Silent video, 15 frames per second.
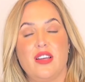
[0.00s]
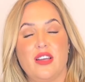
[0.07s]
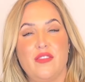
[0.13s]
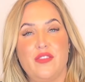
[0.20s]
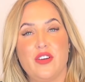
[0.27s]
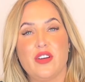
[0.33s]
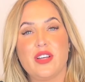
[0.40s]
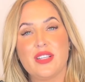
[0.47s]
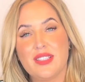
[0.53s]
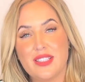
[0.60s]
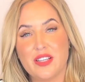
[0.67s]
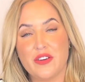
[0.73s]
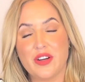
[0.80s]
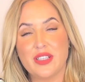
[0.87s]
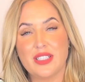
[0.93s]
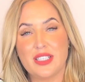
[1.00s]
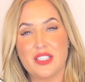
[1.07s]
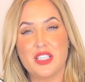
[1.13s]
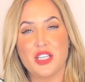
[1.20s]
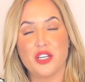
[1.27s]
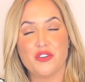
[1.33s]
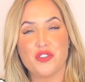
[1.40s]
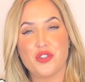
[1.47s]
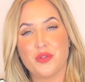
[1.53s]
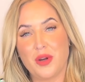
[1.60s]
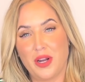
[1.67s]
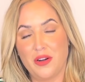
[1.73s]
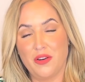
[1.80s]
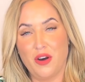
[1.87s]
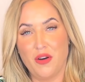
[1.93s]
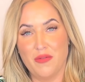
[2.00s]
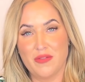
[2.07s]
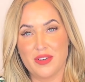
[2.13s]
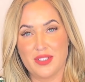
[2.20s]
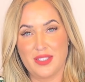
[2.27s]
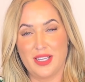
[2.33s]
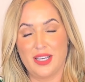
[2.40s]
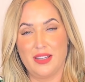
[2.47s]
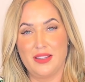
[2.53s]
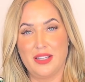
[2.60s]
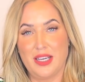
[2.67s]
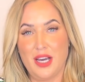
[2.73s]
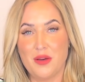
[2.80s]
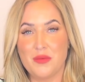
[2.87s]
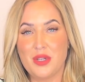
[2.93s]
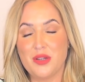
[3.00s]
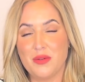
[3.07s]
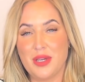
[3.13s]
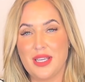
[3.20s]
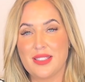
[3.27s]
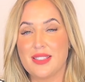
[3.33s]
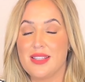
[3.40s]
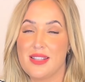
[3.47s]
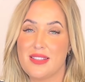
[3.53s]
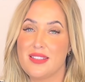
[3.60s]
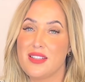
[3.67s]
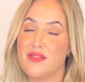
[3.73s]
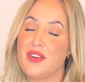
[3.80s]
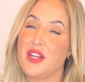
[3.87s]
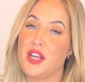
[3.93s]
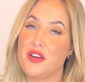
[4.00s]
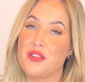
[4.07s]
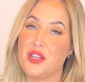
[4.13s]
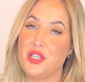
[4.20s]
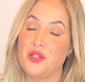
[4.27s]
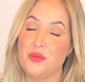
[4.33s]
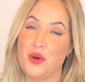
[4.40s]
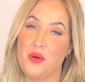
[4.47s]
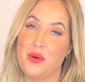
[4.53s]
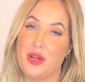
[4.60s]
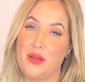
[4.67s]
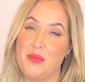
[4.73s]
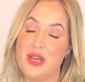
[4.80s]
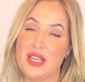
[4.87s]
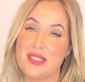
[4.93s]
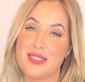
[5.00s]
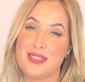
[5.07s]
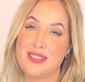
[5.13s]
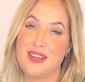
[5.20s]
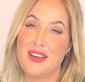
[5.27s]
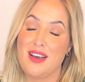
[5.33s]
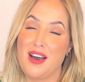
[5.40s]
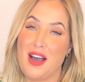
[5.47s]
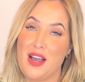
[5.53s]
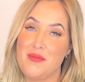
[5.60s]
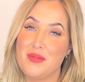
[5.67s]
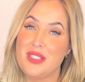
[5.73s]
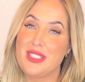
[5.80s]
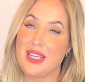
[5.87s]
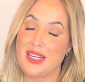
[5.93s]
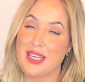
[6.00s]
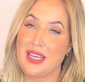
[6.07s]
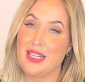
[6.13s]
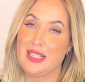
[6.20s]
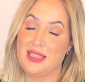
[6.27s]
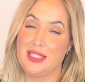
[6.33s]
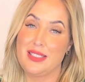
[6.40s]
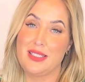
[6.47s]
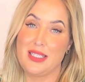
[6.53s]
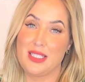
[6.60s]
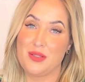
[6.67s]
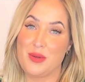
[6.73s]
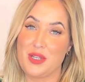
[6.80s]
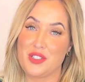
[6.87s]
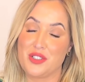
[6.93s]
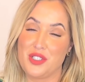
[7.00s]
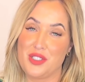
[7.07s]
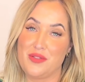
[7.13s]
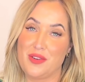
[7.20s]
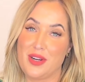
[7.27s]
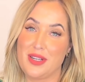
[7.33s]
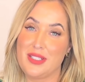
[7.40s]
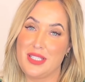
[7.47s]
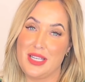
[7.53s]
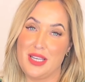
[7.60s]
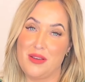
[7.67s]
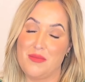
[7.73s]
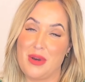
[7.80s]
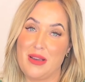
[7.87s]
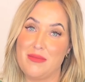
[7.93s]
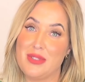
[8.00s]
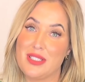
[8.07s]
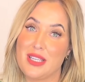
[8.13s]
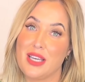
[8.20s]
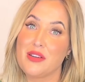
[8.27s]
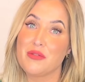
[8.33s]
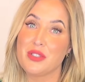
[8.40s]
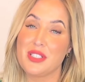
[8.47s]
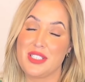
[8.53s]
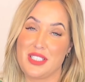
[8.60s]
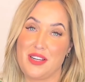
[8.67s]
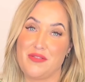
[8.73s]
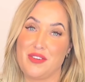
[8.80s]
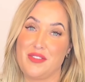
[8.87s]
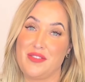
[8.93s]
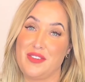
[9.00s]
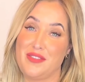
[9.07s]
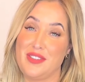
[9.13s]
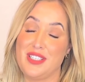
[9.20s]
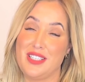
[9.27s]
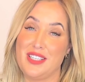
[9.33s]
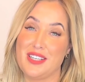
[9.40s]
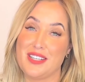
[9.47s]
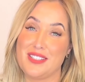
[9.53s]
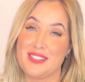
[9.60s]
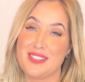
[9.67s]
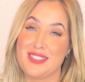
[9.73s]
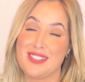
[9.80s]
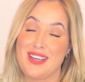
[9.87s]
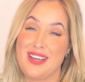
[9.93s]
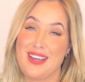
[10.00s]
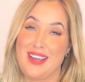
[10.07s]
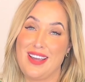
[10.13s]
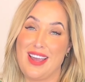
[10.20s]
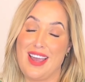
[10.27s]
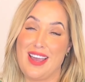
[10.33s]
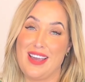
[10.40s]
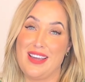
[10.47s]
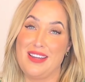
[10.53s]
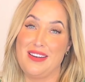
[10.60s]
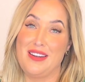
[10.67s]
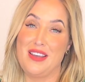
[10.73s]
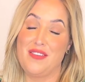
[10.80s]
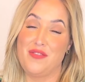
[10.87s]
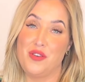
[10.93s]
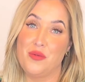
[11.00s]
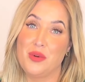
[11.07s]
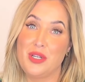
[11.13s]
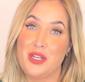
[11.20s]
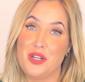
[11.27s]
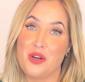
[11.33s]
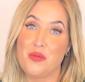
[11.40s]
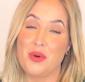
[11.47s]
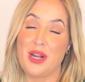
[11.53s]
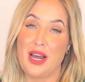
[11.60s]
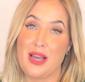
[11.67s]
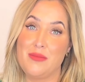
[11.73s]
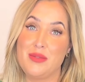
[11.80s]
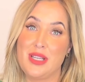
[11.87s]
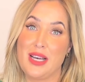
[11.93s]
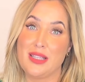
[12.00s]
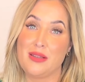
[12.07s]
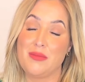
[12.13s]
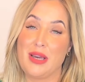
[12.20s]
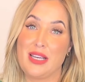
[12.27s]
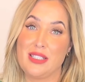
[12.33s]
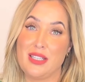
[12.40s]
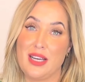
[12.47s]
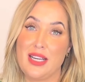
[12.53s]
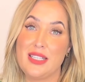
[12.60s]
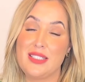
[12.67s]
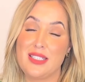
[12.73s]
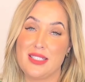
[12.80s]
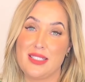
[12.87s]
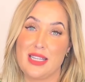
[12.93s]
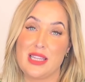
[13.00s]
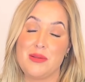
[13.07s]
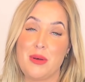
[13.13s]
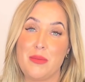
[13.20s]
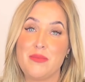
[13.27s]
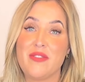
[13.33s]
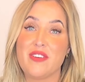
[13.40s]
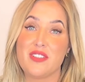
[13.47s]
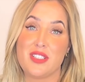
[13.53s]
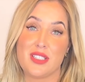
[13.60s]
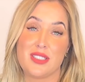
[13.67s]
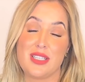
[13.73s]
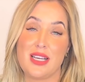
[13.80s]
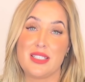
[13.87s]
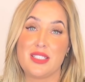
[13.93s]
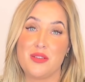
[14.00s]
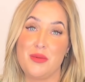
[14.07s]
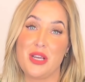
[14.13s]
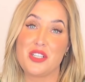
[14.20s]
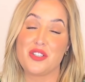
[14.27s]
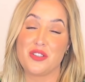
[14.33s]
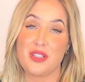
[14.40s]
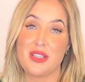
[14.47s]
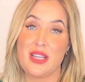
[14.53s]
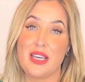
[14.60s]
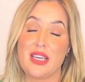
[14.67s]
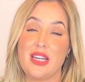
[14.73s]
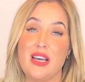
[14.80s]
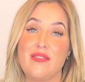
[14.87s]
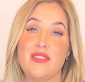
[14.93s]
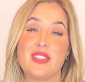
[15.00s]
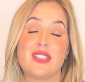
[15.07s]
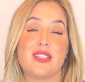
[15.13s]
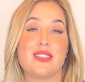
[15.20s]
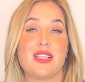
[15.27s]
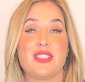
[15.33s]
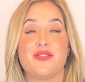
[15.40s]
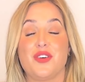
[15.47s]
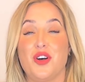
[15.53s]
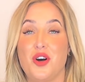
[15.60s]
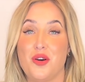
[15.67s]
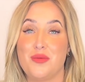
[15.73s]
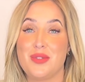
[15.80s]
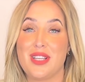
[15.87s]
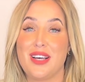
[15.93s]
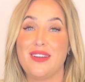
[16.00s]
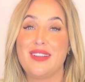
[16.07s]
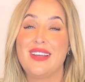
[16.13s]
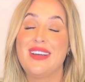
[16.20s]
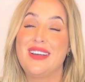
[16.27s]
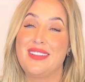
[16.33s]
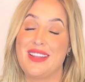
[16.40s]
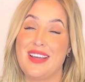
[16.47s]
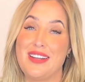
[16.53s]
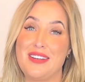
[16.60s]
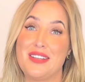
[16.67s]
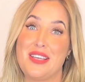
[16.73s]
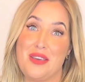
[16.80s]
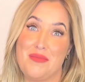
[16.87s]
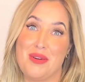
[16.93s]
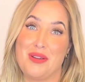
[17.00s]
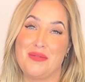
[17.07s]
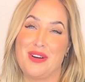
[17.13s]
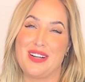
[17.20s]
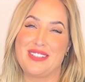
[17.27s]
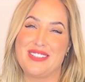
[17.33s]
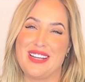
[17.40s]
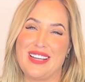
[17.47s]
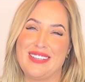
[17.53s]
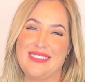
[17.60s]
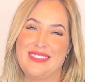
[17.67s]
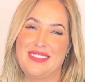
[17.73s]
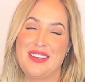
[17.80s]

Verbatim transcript: If you're considering listing your Toronto home for sale in the coming weeks, then this is a video that you won't want to miss. I'm the dedicated listing specialist for our team. I've been selling real estate for 15 years. And if you want to know what I'm telling my clients to set them up for success to make sure that they can have a successful home sale, then keep on watching.